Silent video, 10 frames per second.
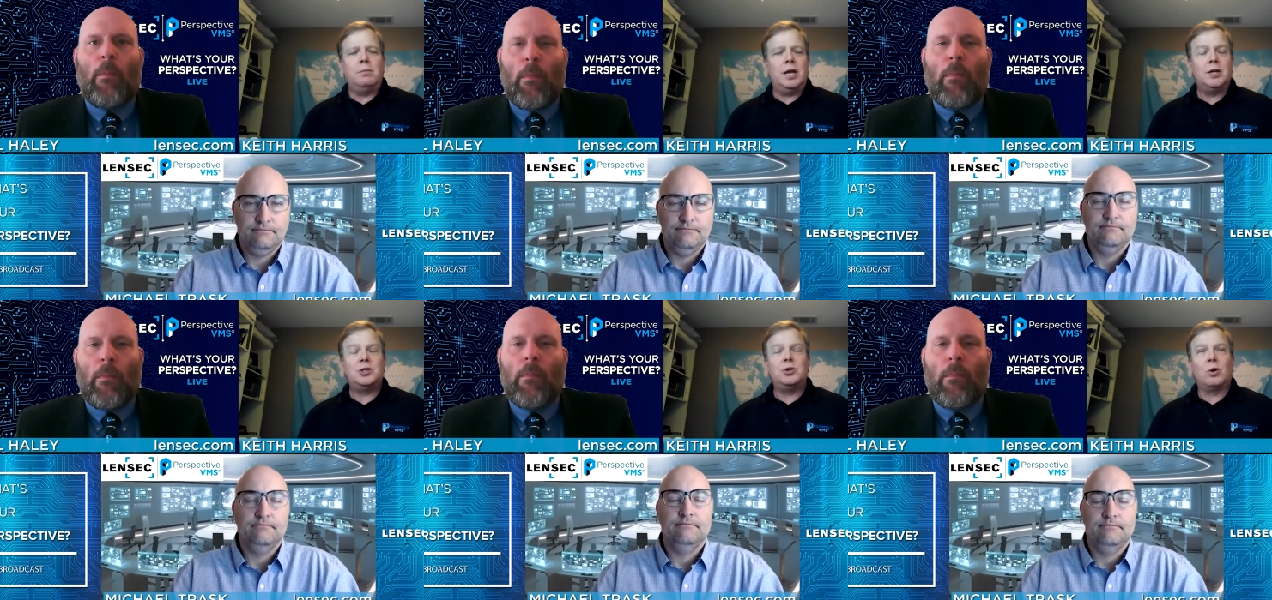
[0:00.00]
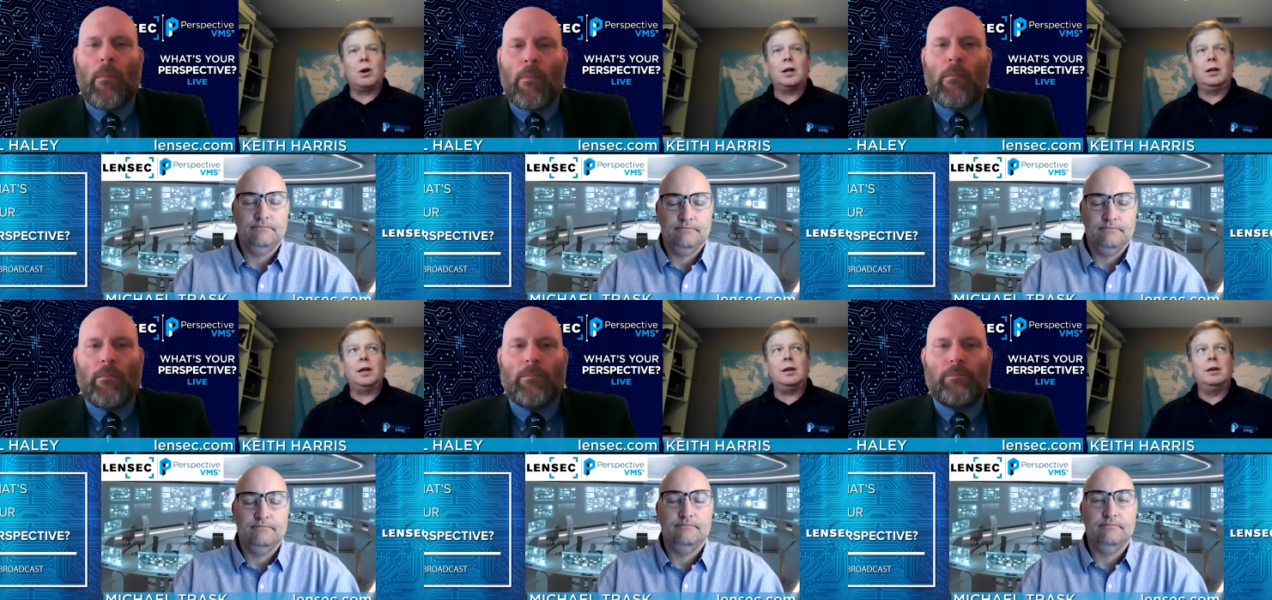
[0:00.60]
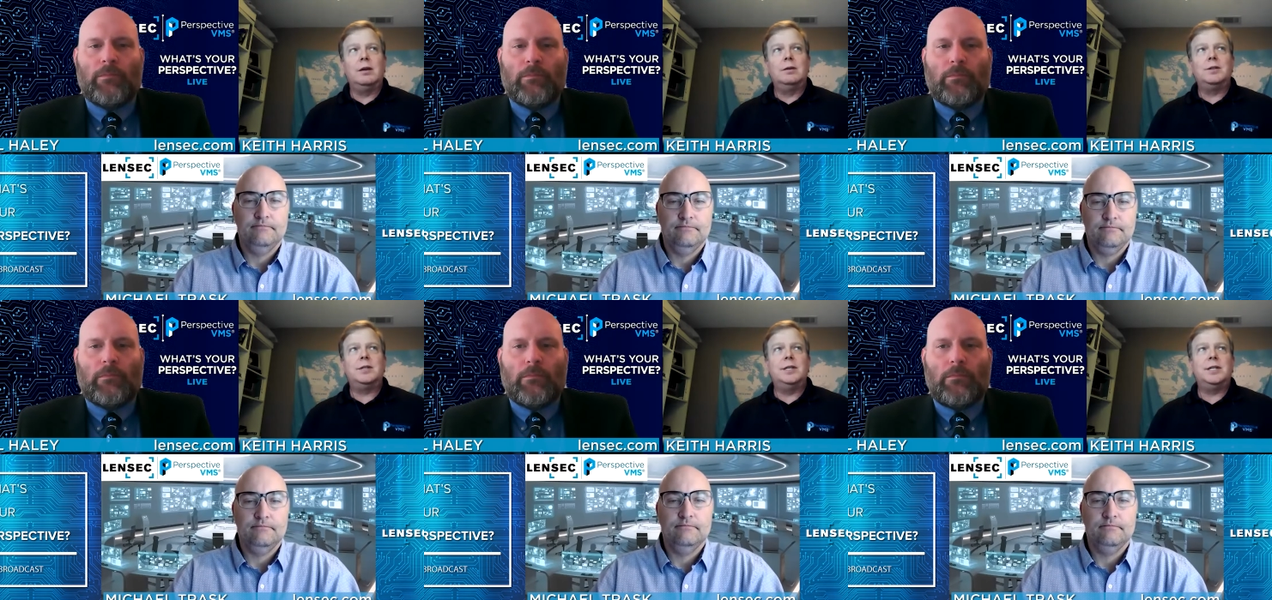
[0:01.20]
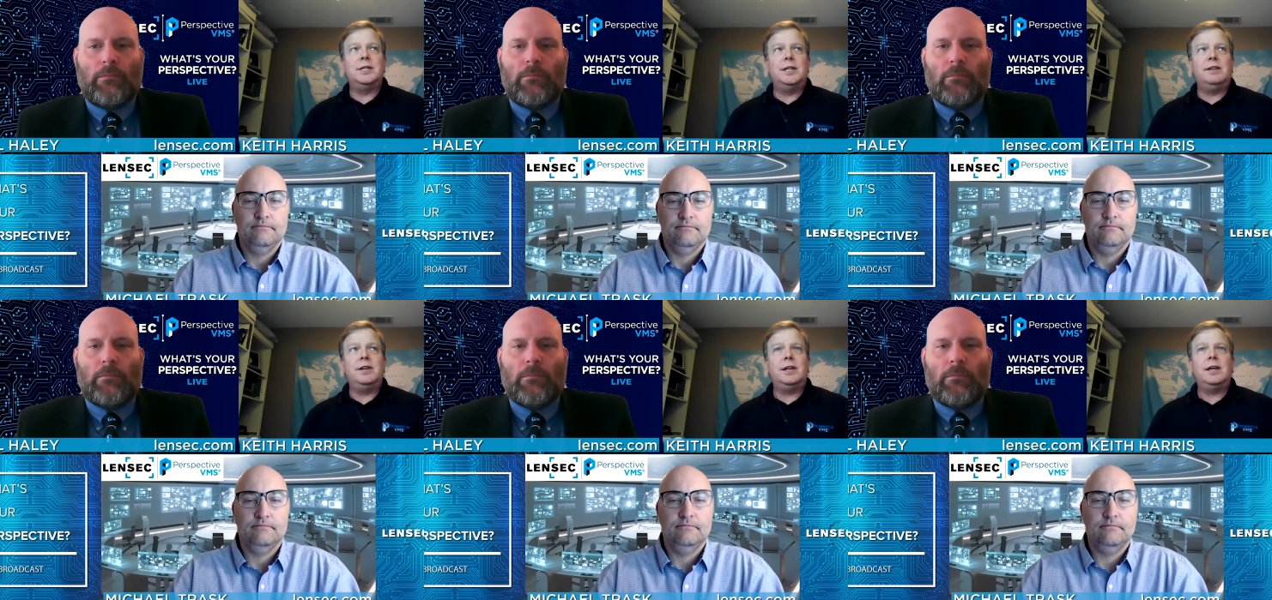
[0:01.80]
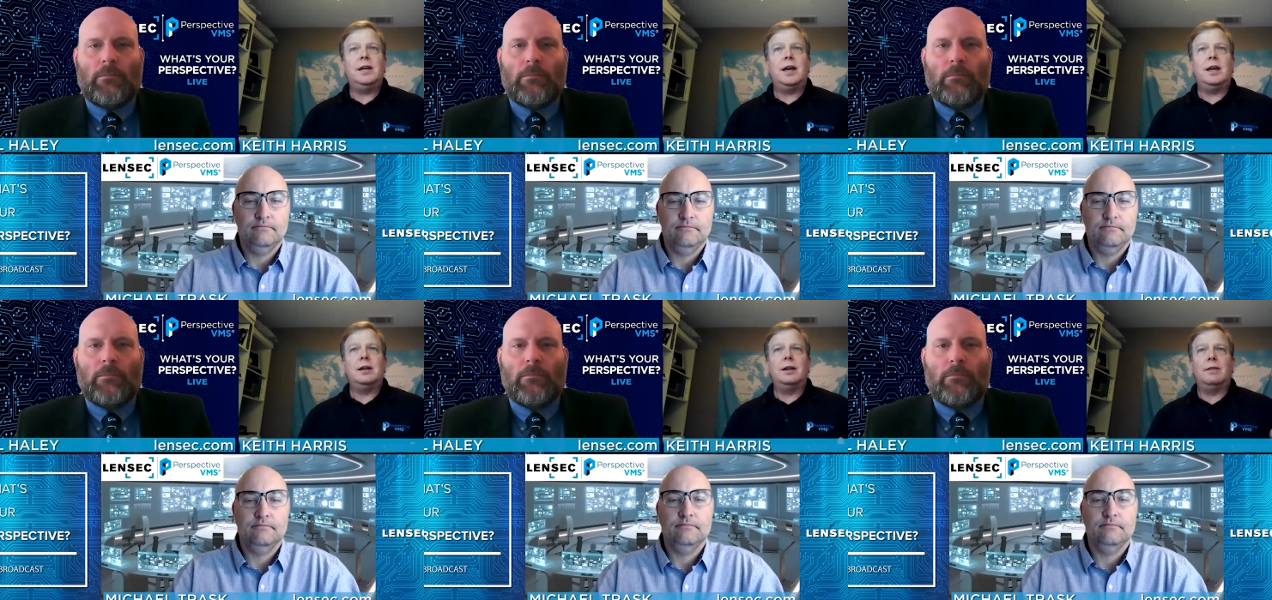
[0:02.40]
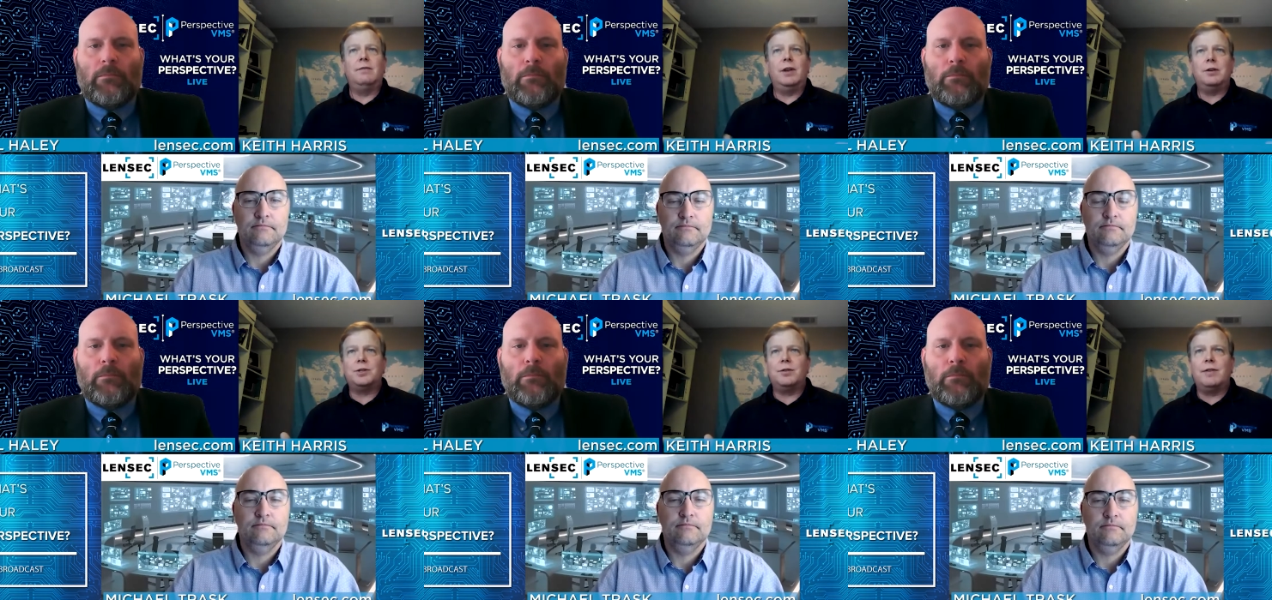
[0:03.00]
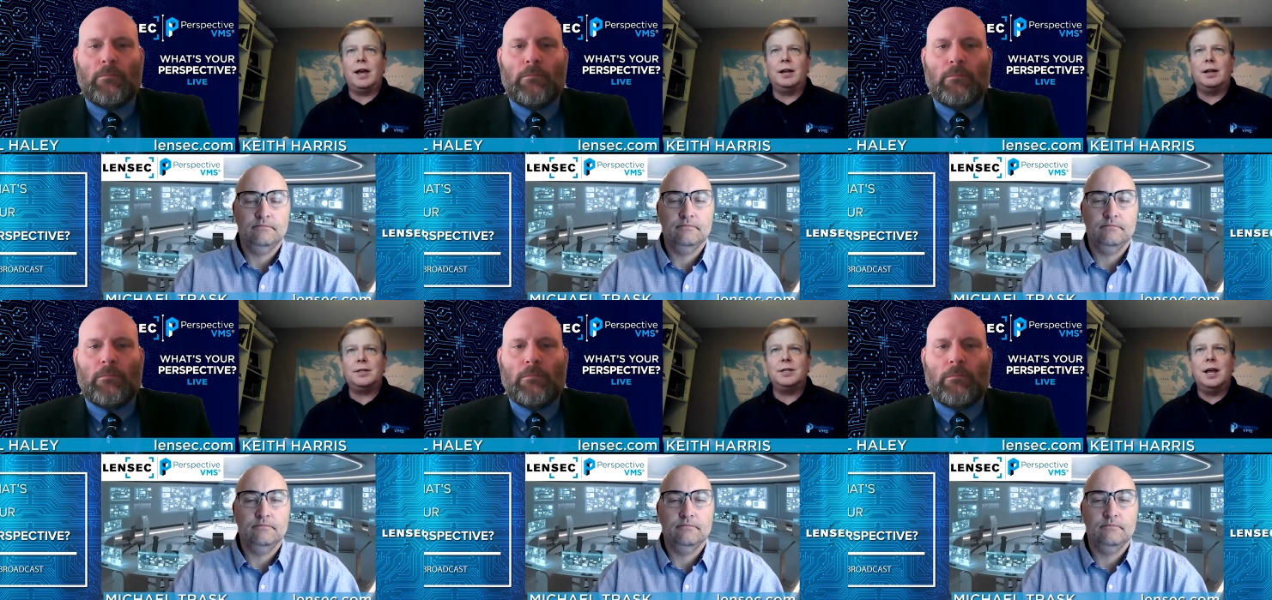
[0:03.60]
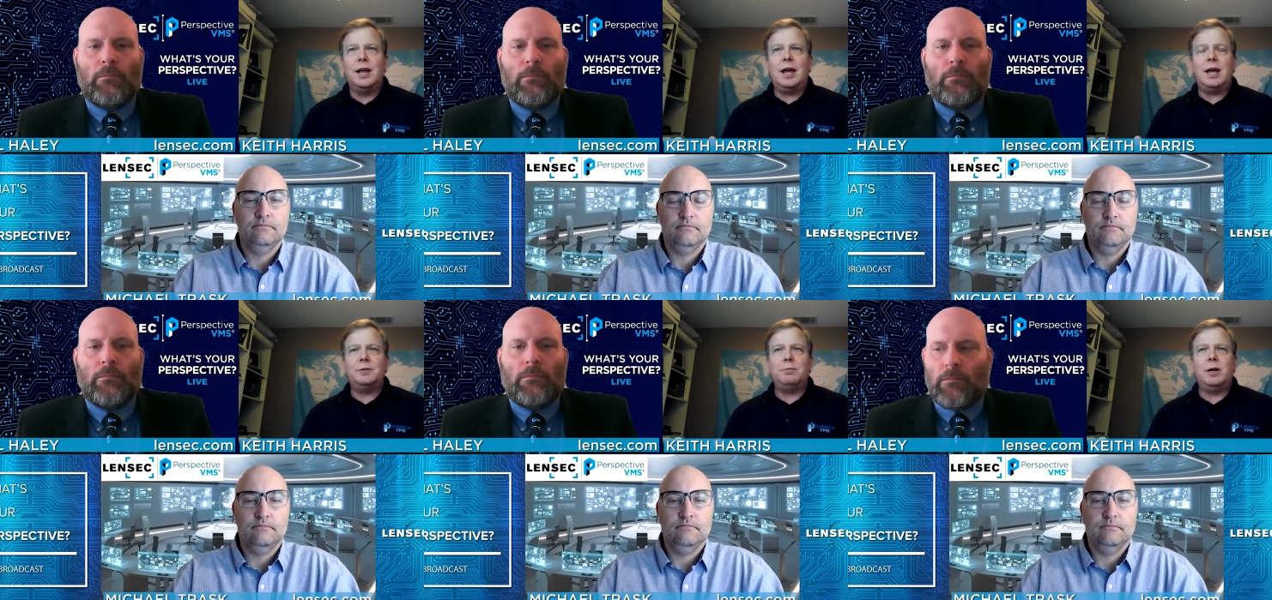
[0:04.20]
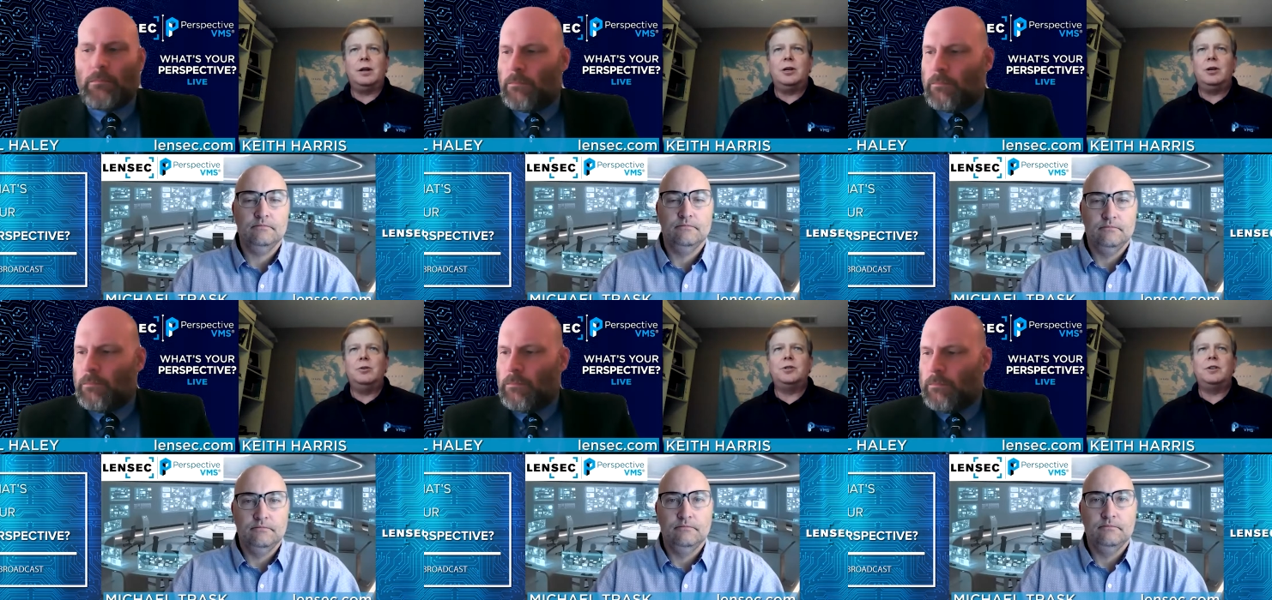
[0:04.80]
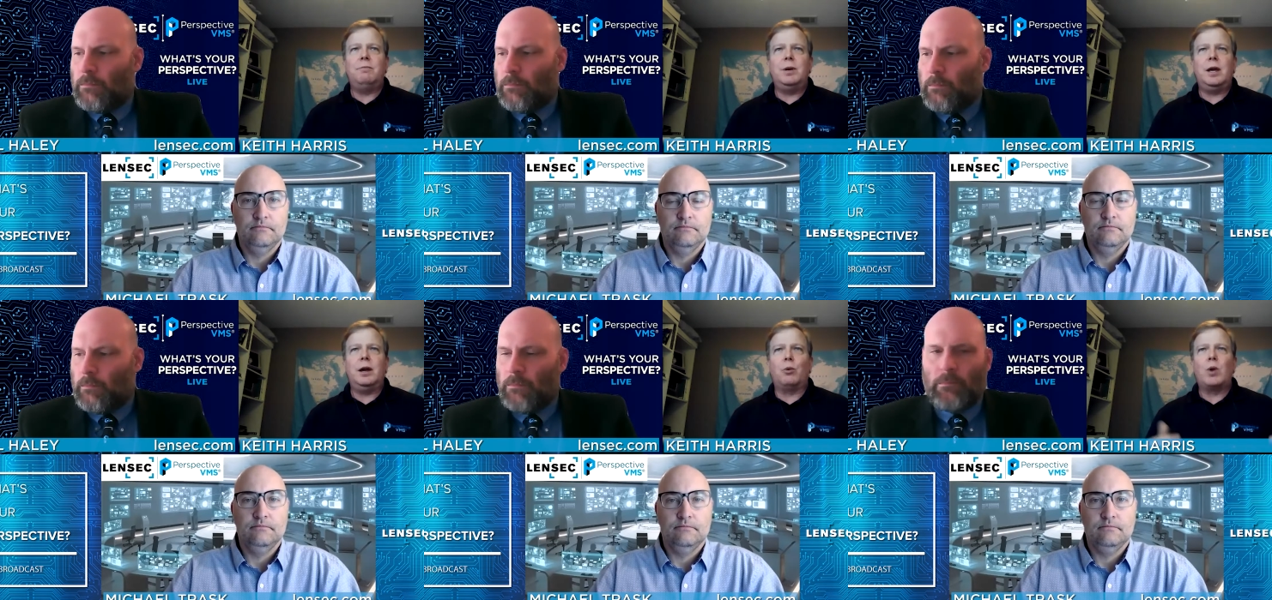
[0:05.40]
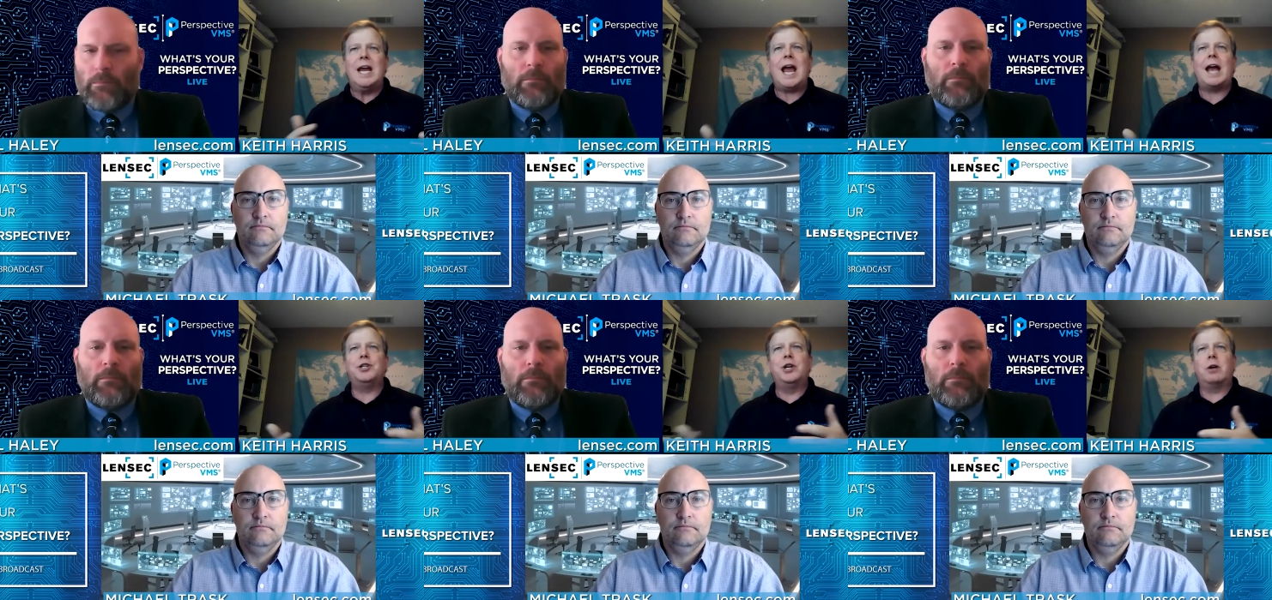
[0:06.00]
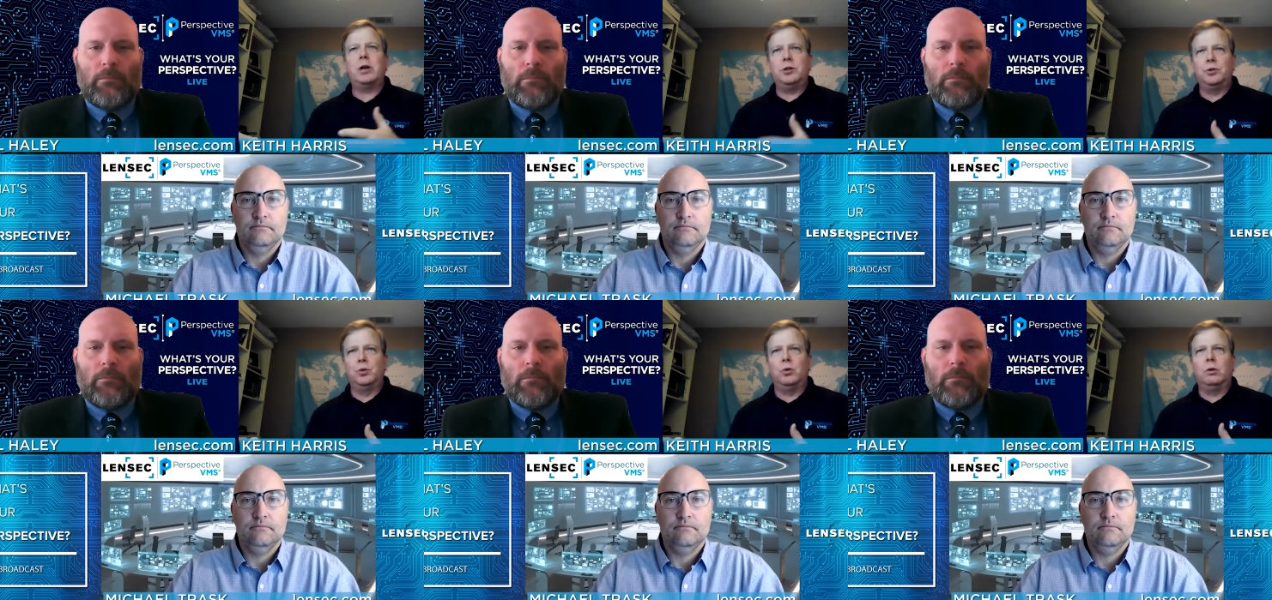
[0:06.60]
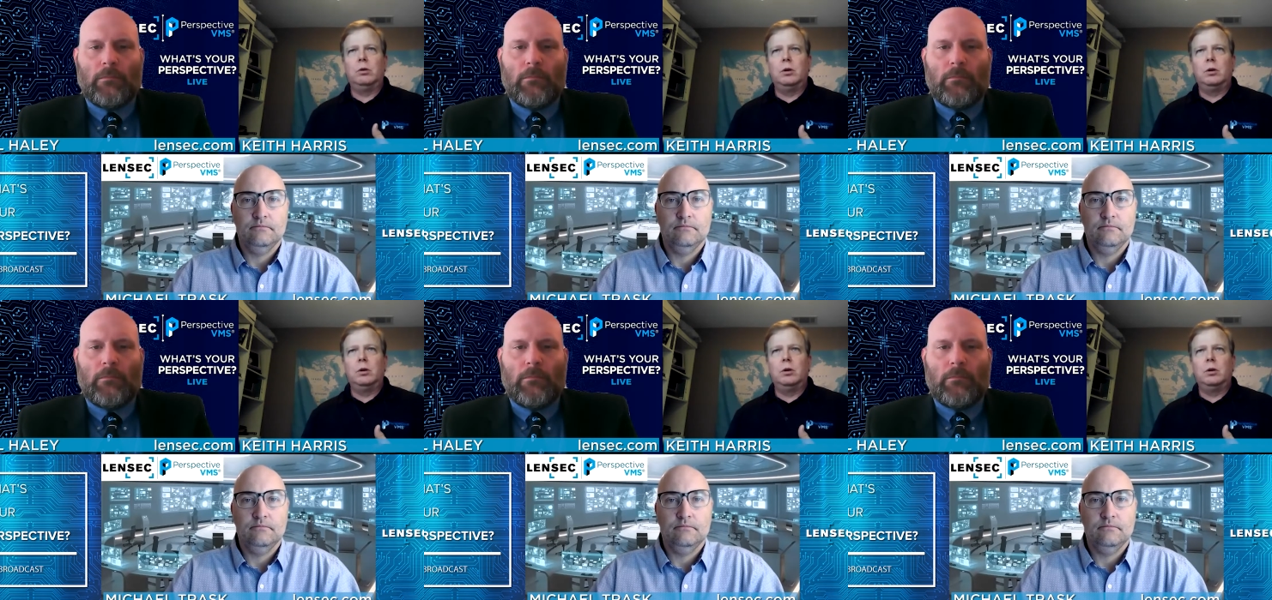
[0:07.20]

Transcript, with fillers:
Speaker 1: Historically, CCTV and video surveillance has been accused of being a reactionary tool.